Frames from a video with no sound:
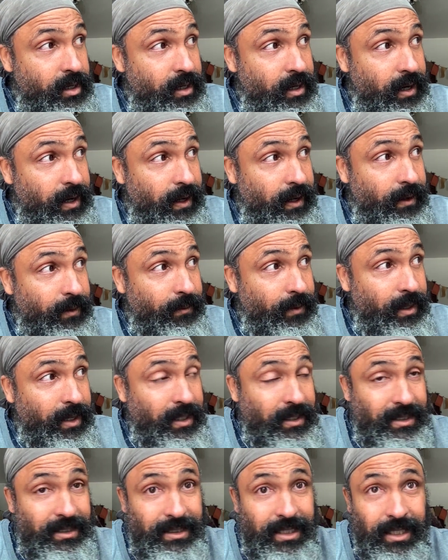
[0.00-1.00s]
And
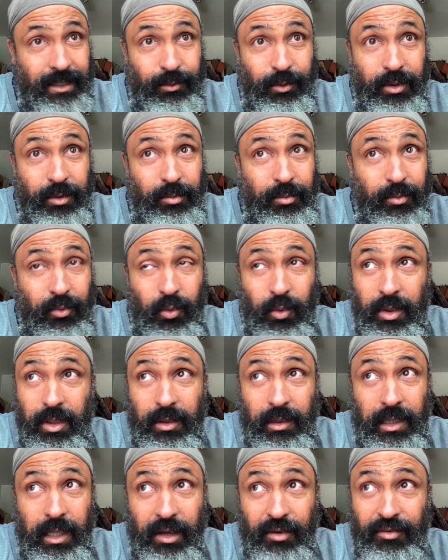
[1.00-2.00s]
it said with
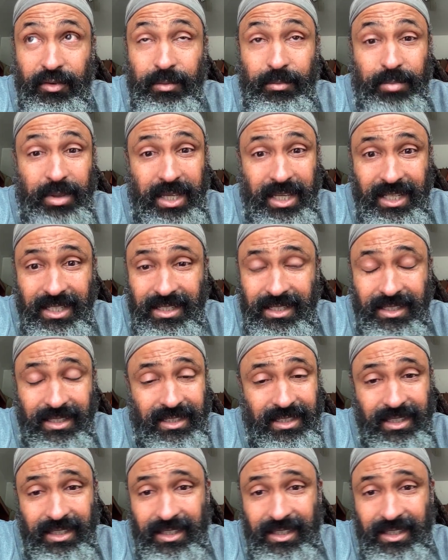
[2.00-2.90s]
love and peace.